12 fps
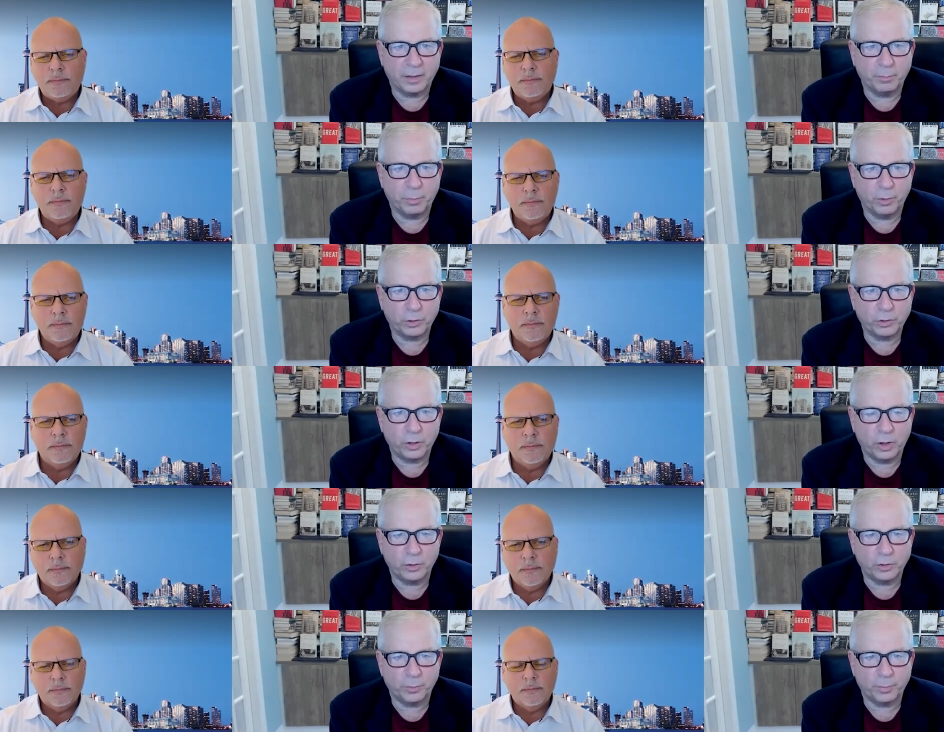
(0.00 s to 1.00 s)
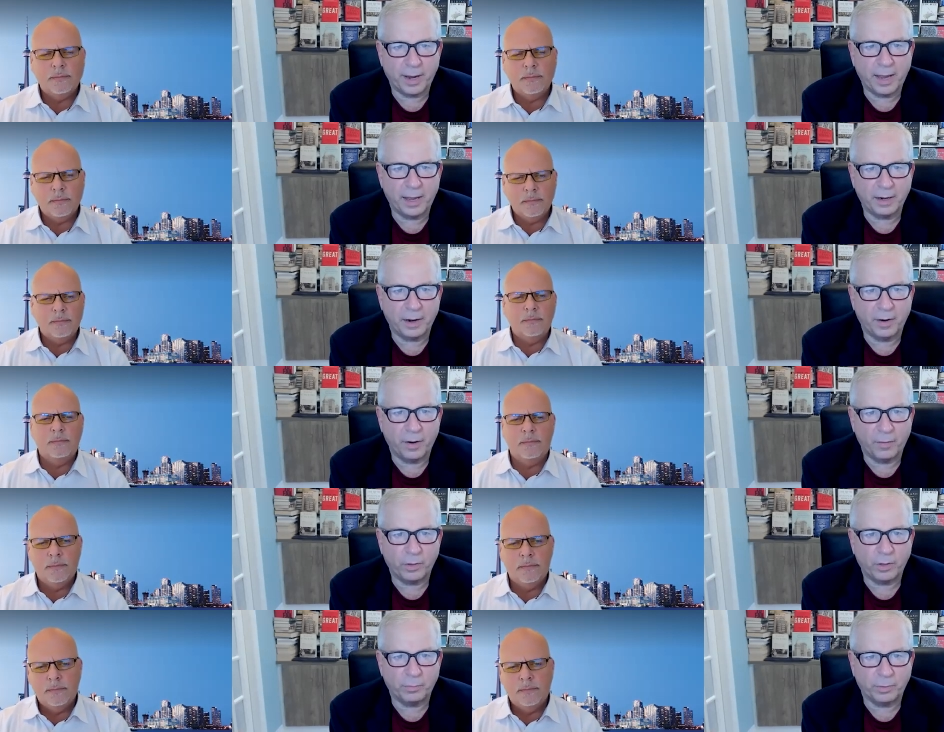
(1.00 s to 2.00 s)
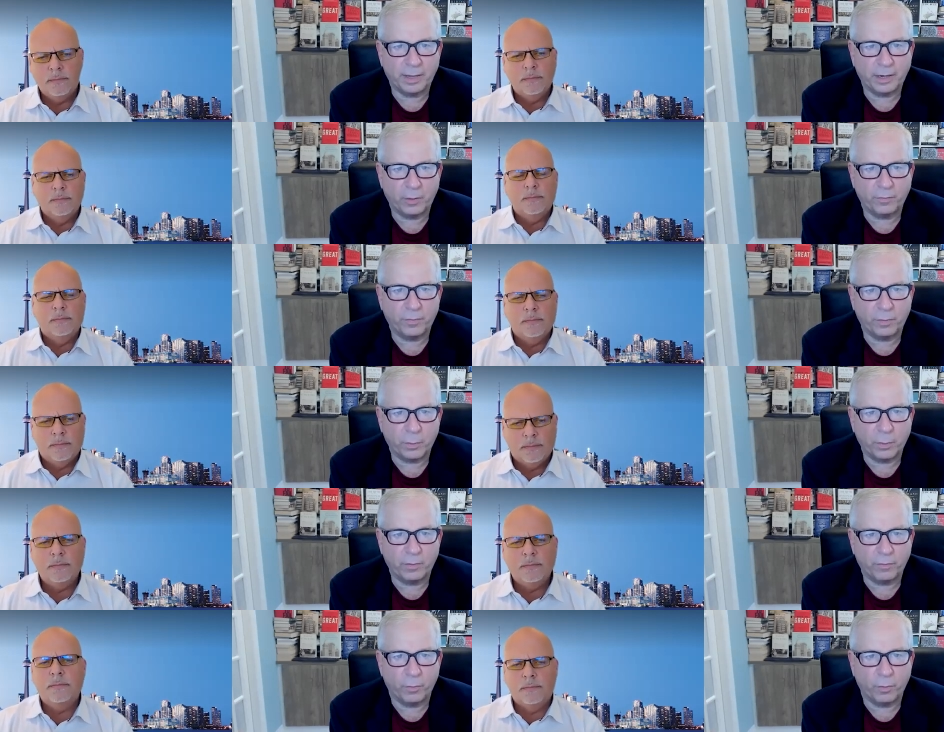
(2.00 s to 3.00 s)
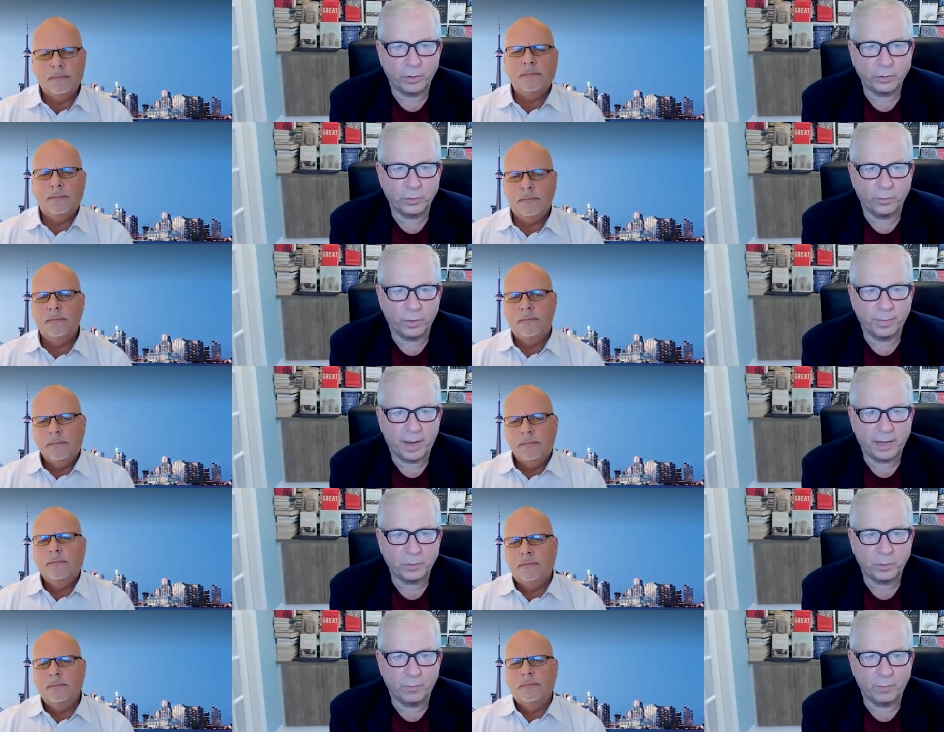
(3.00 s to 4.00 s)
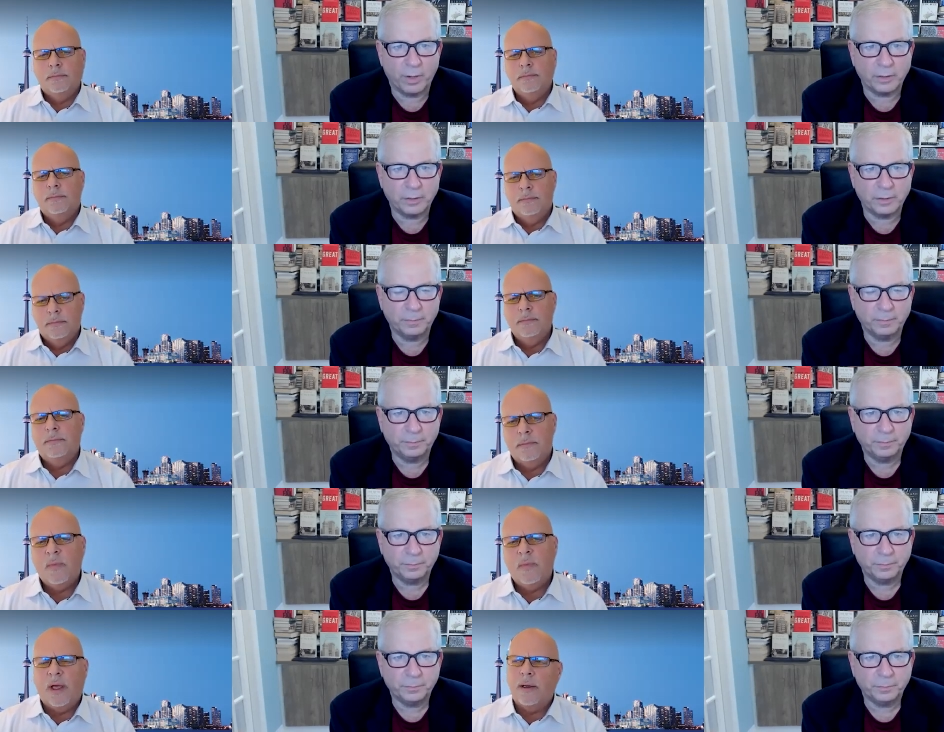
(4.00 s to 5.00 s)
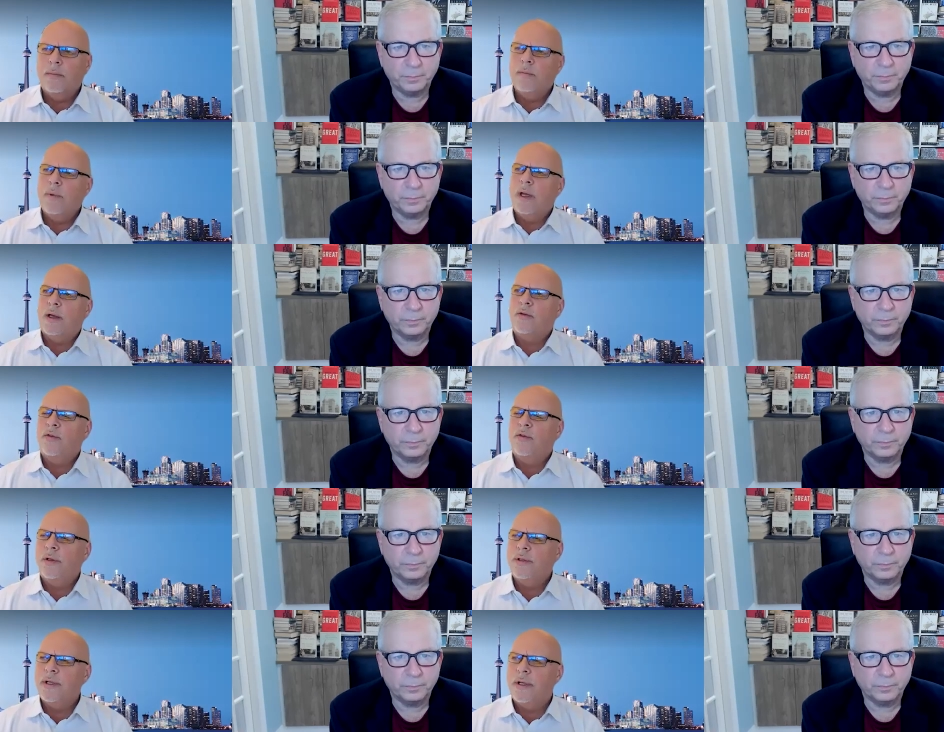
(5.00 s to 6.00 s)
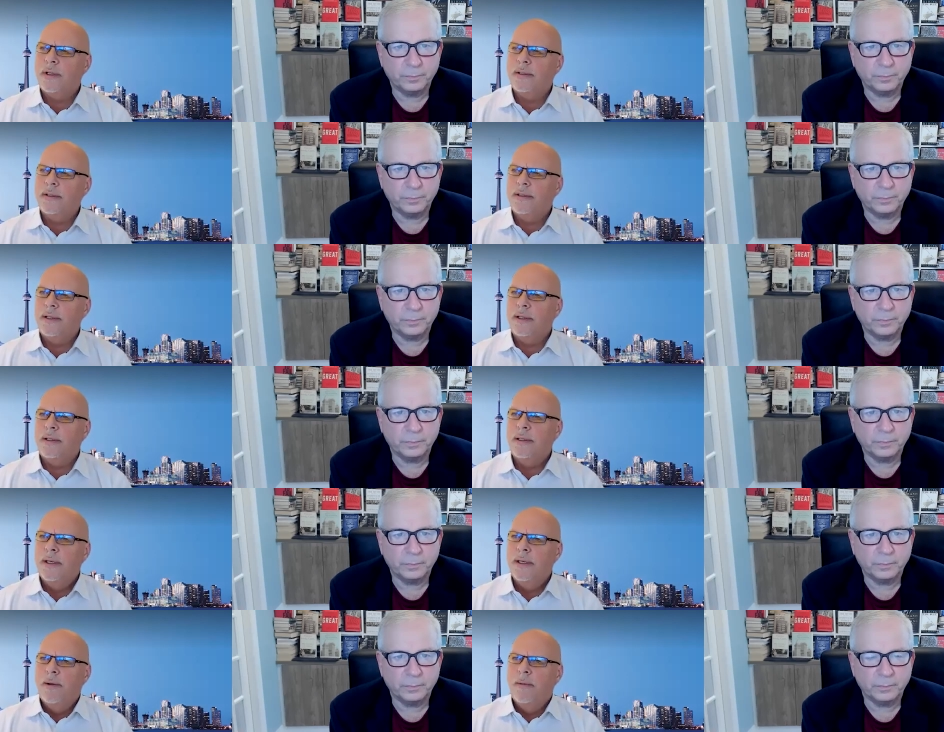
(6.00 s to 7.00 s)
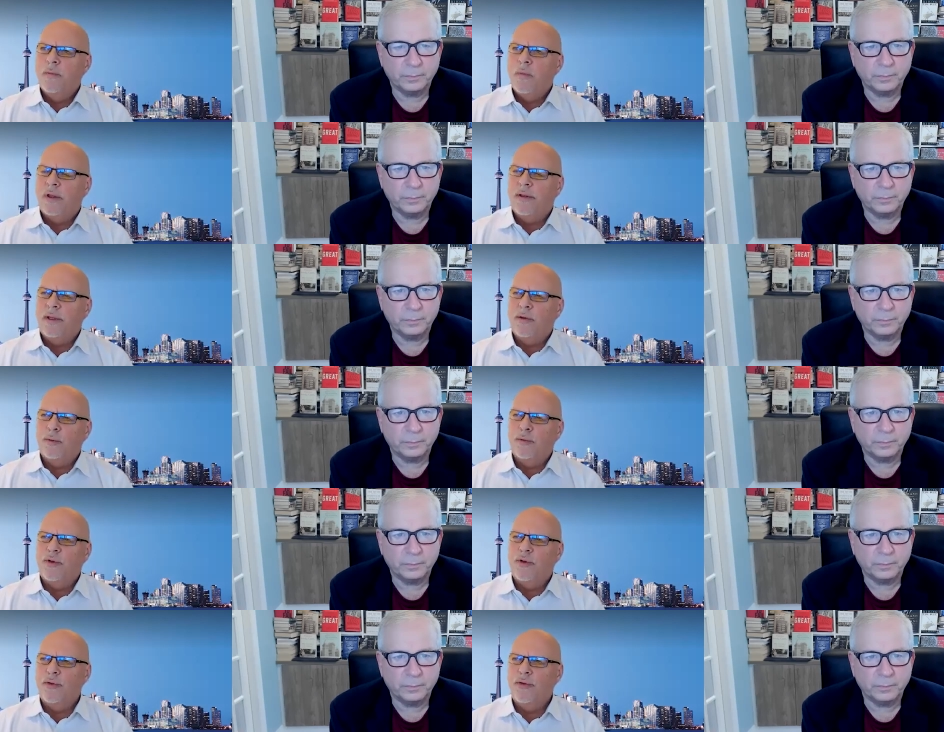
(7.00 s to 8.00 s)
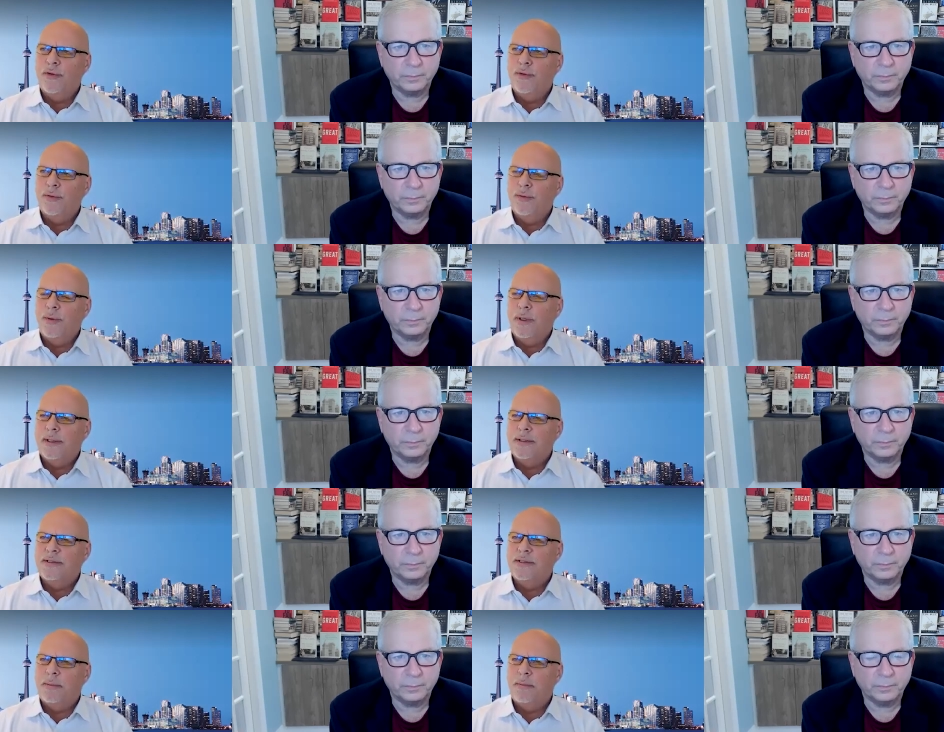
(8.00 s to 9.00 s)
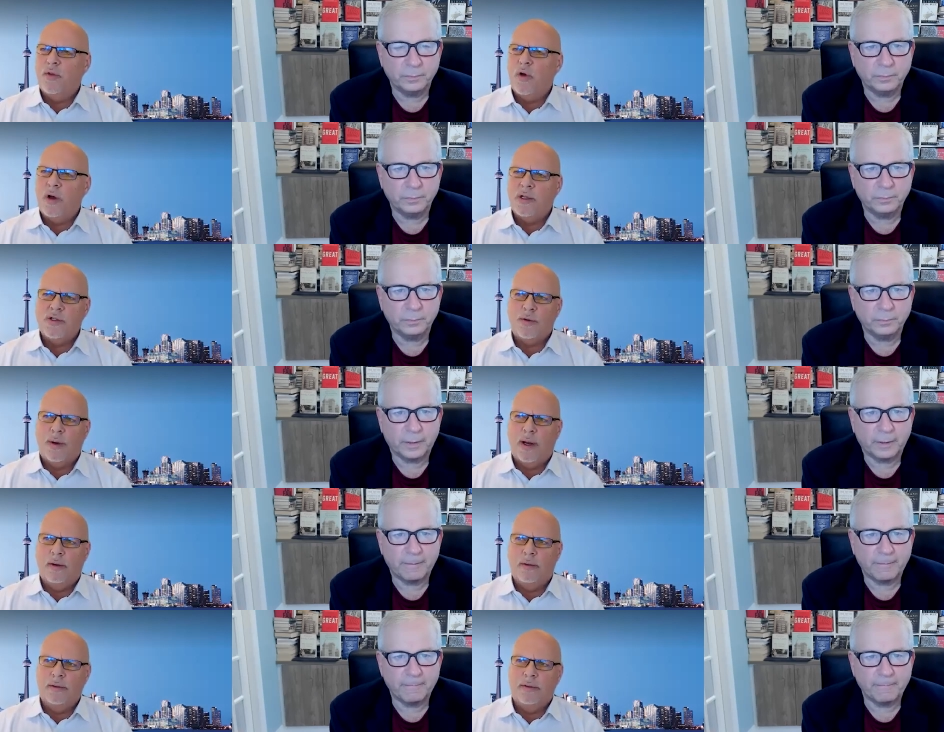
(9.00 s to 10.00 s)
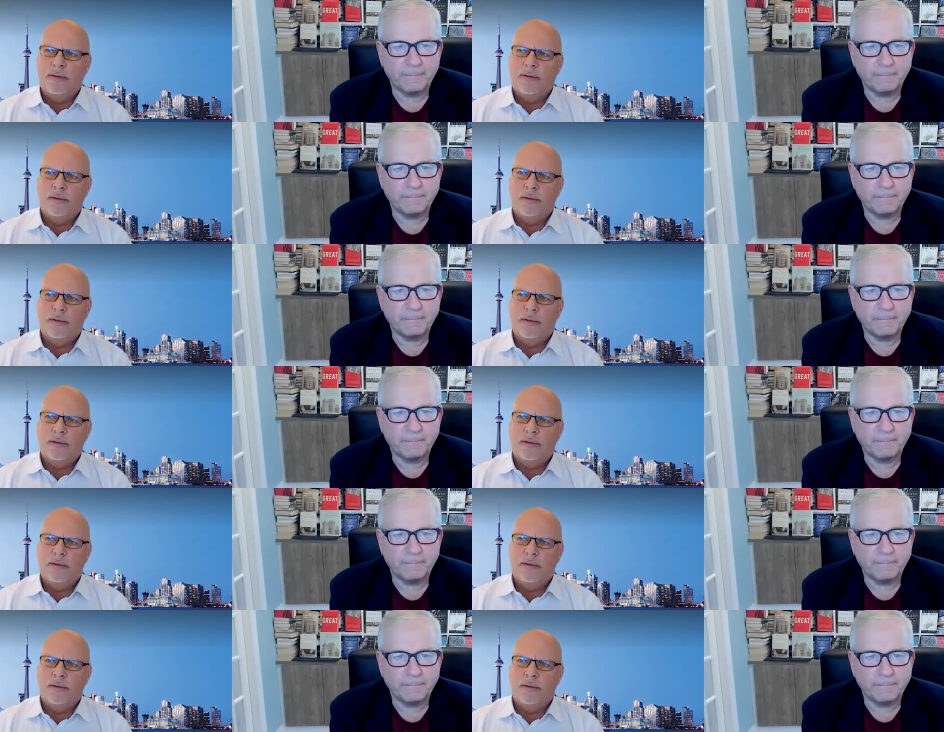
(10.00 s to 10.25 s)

Speaker 1: the bullish call in Japan uh, really played out very well for us over the past 12 months.
Speaker 2: Yeah, excellent. And uh, I think there was also uh, some thoughts around